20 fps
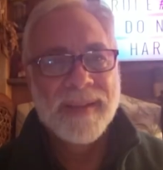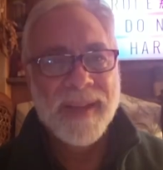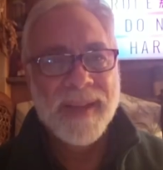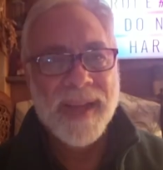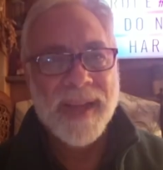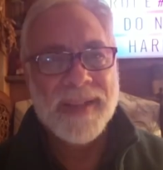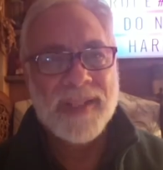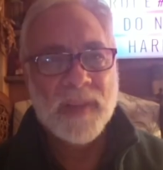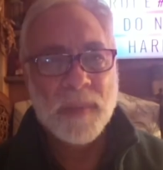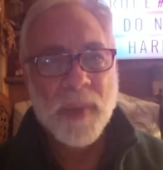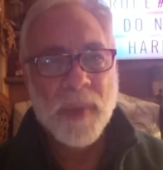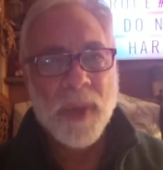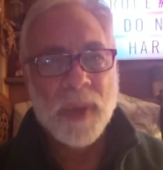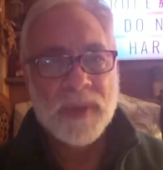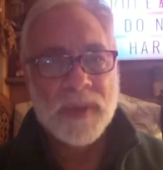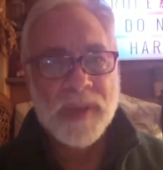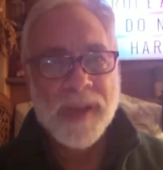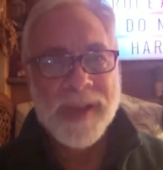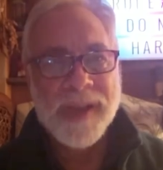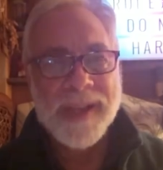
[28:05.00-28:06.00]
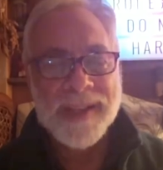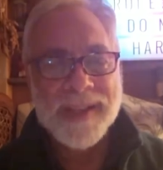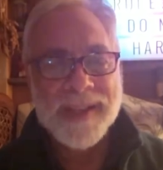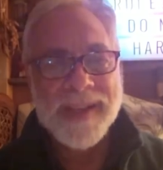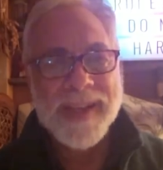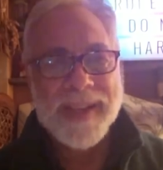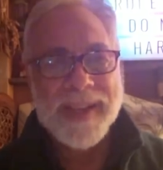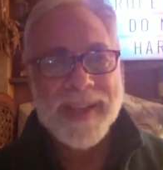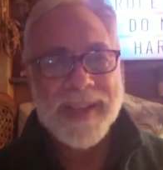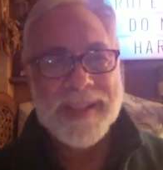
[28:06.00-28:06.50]
I suppose I need to
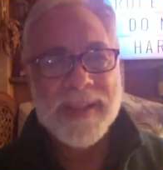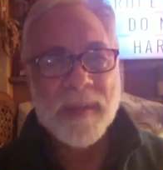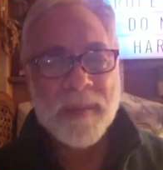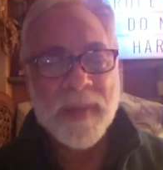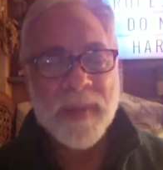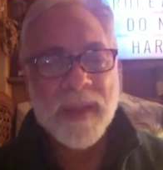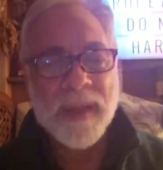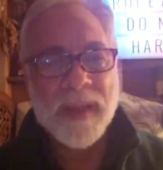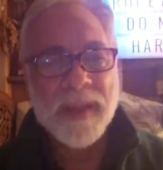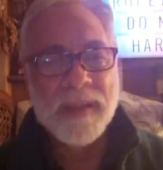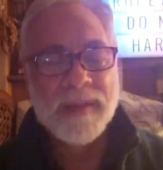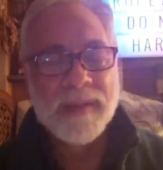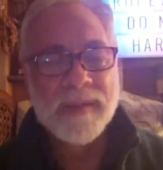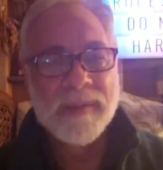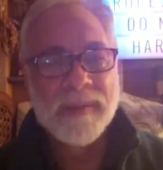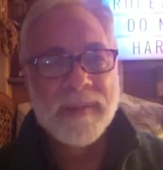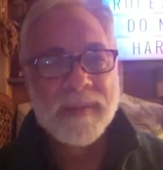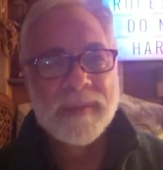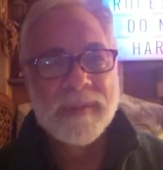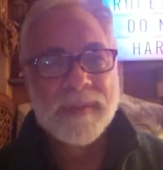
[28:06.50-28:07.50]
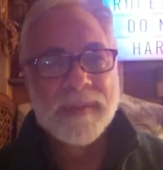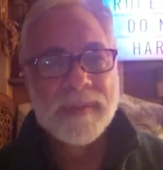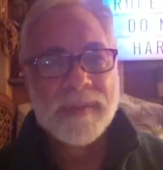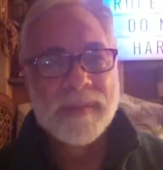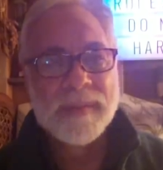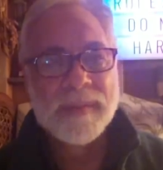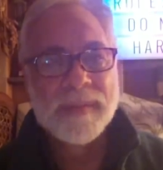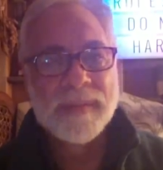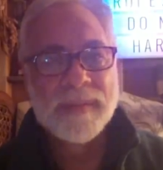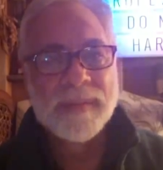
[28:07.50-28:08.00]
eat something."
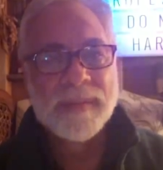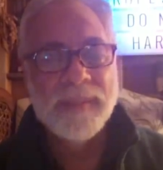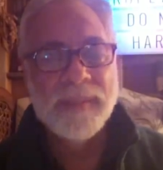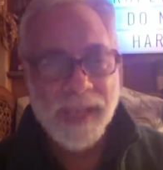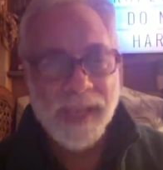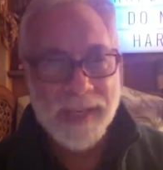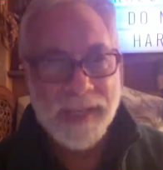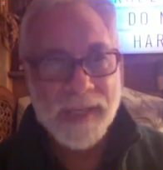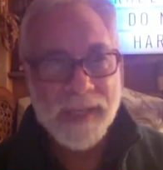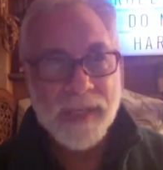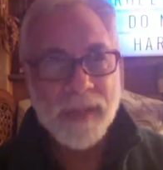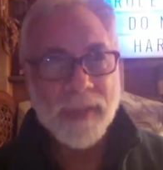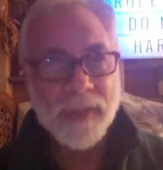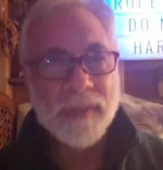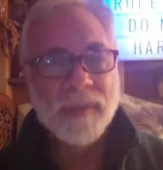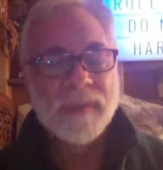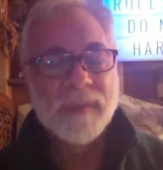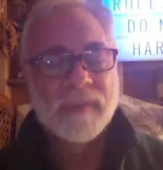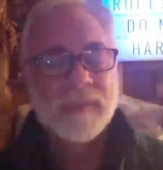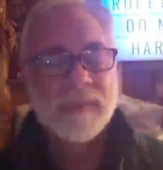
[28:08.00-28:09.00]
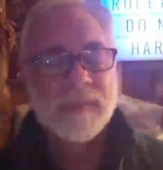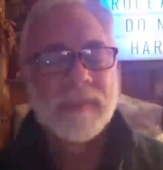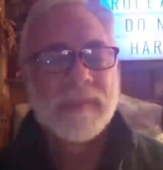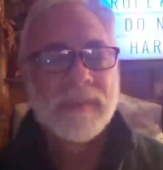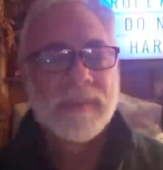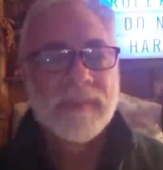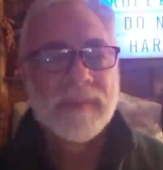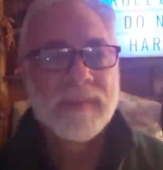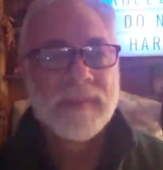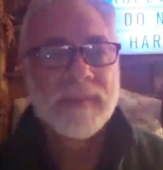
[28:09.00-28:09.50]
And you do.
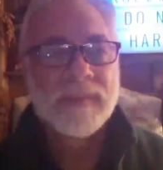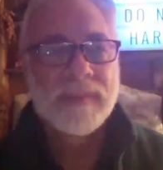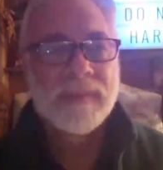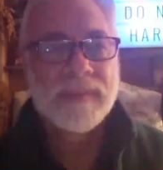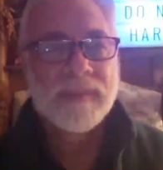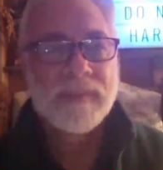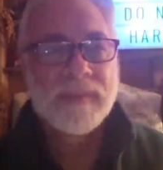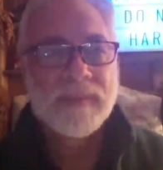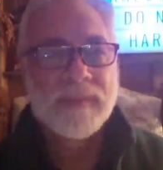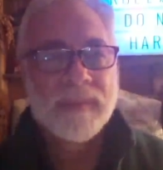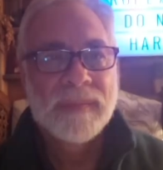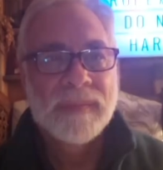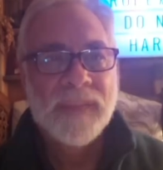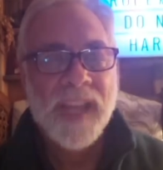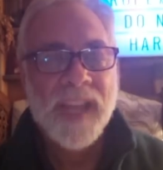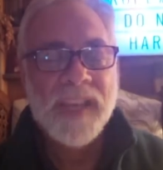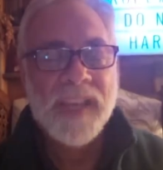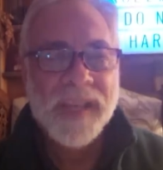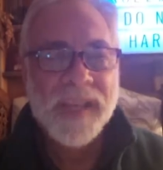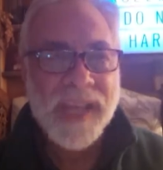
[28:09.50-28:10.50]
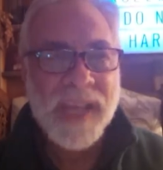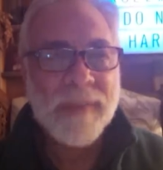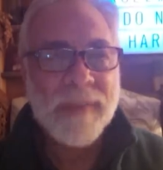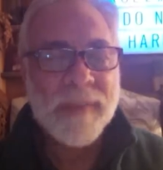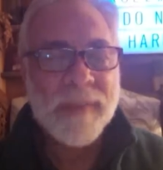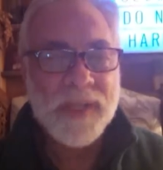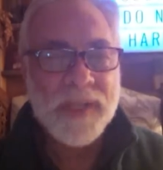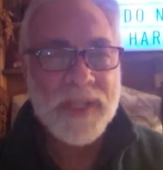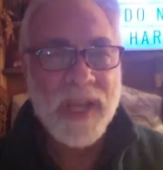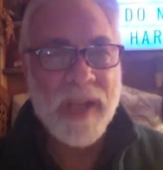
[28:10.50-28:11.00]
And you keep
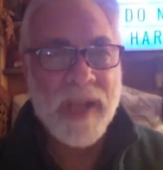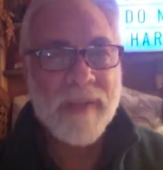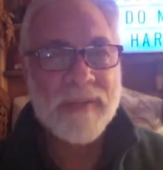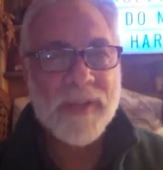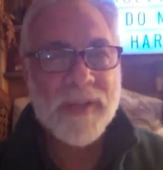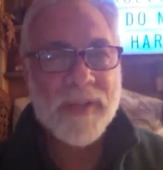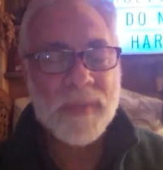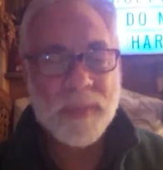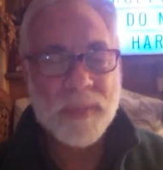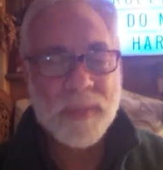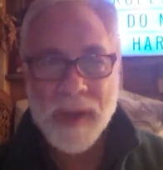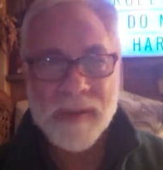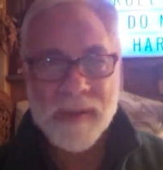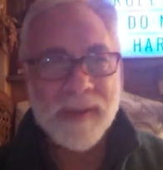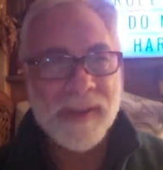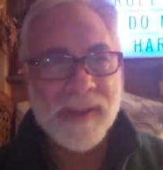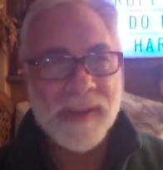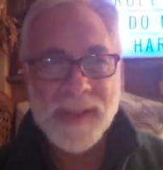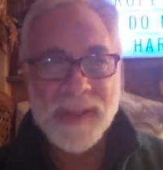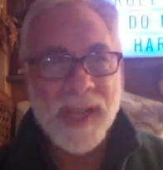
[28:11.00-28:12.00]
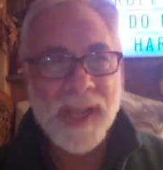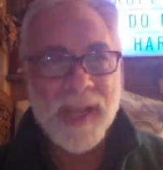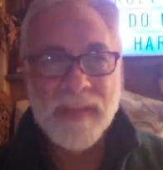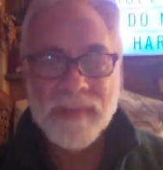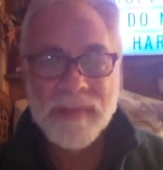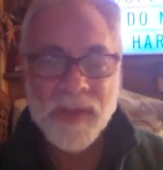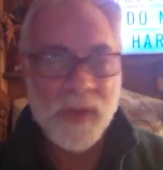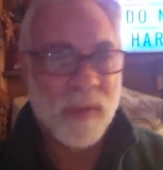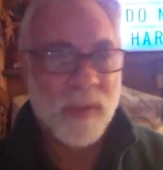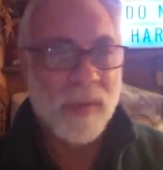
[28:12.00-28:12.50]
yourself just barely alive.
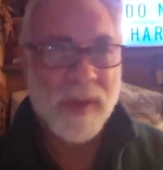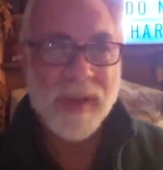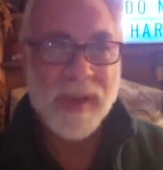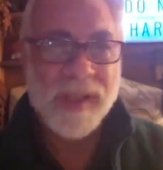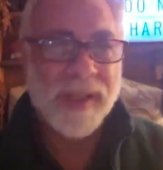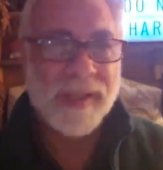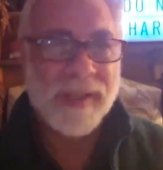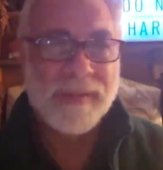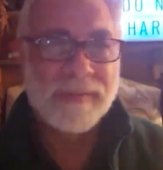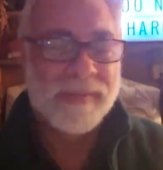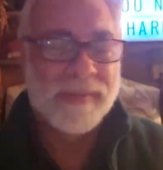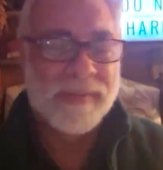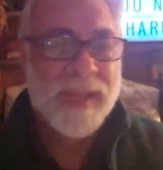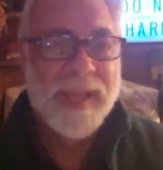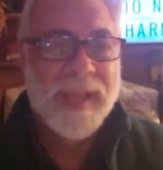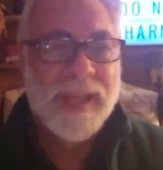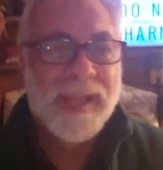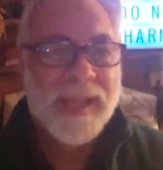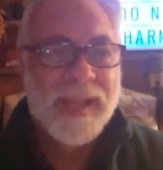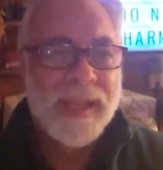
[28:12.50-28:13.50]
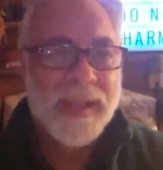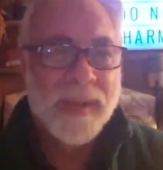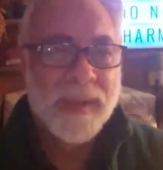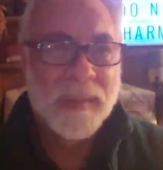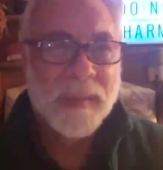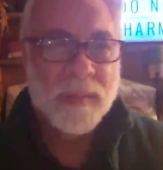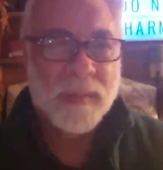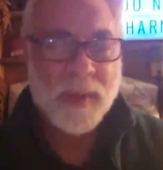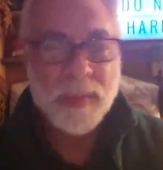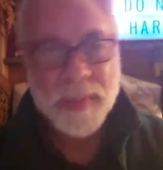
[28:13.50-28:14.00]
You don't want to
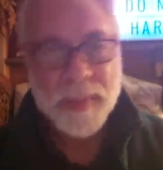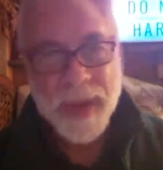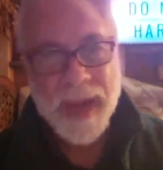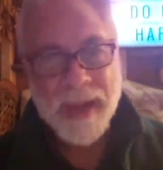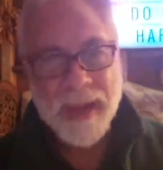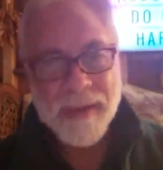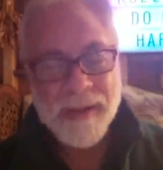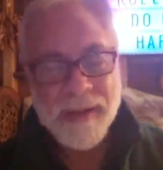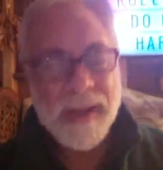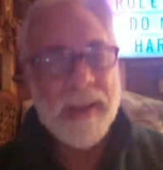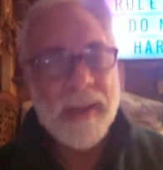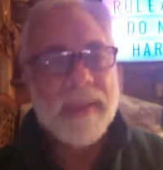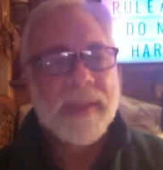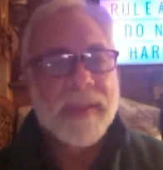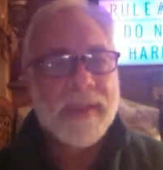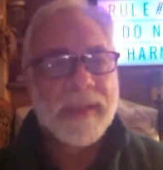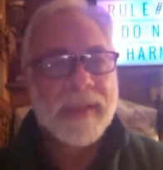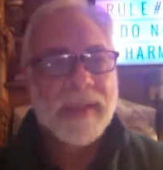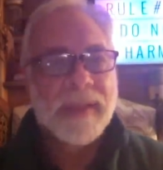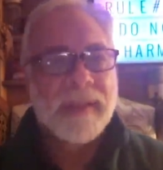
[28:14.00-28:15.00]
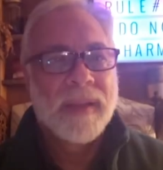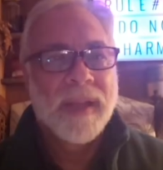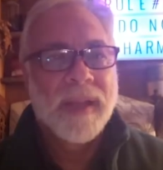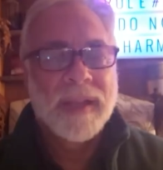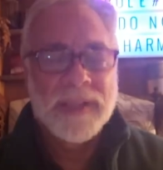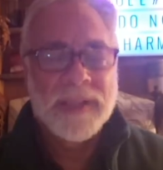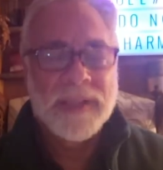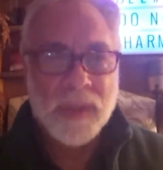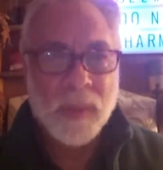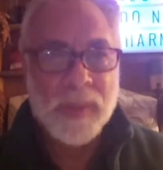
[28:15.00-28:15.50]
prepare anything
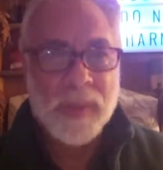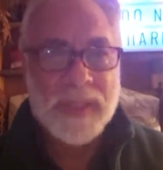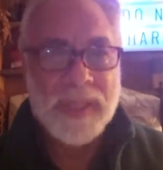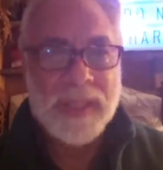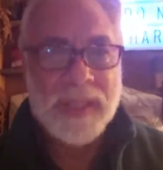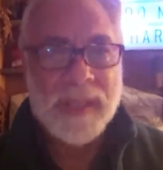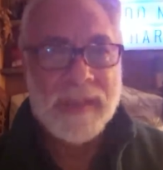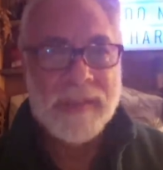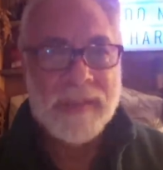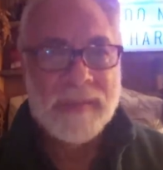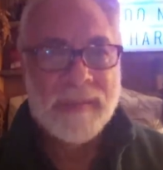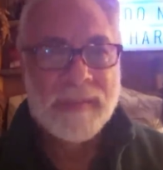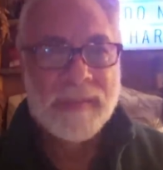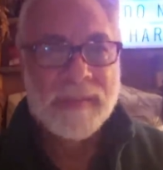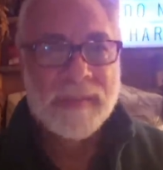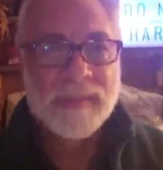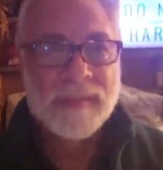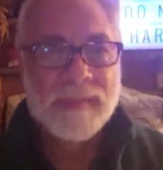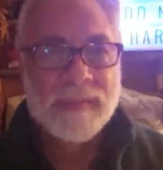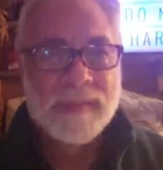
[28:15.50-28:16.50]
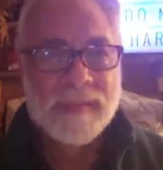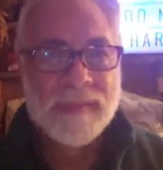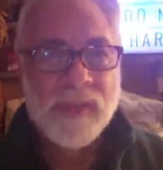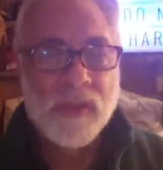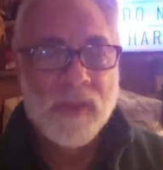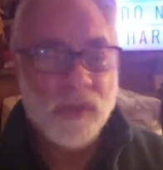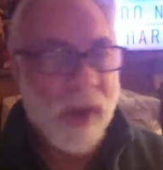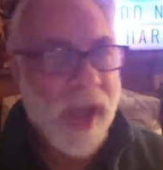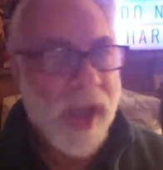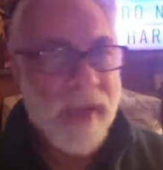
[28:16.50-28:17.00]
exquisite.
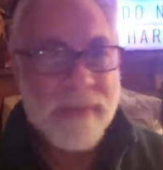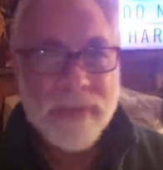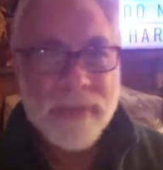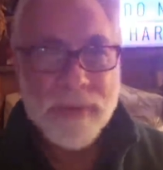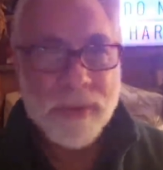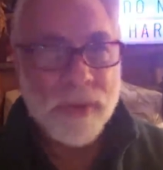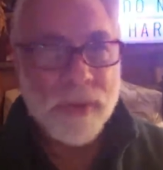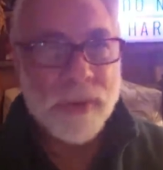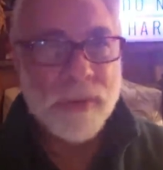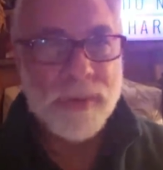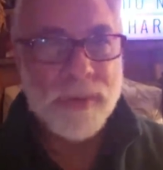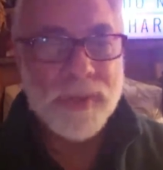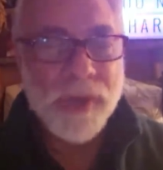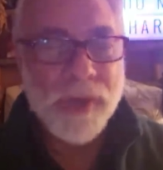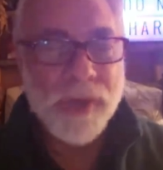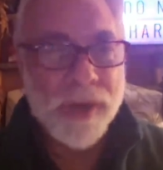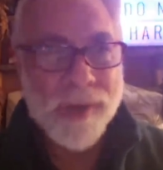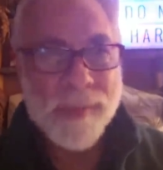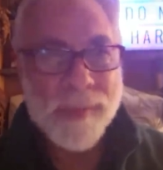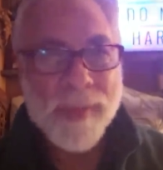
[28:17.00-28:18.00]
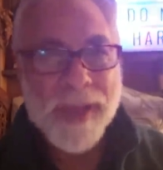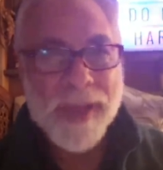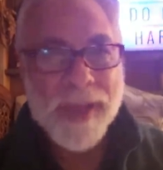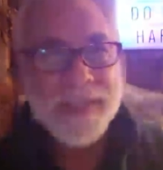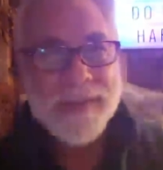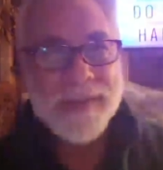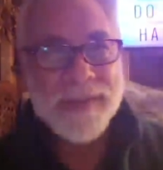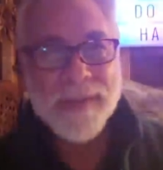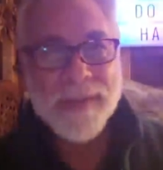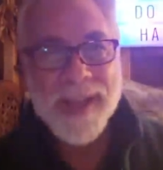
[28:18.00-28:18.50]
Drive throughs are your
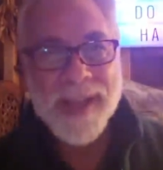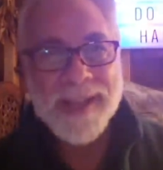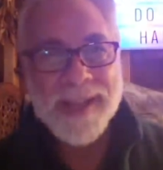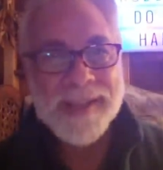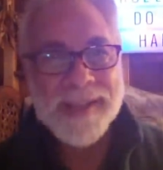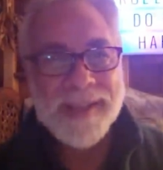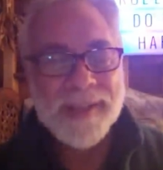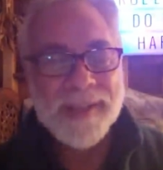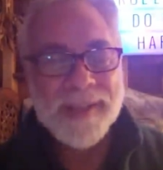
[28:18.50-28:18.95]
best friend.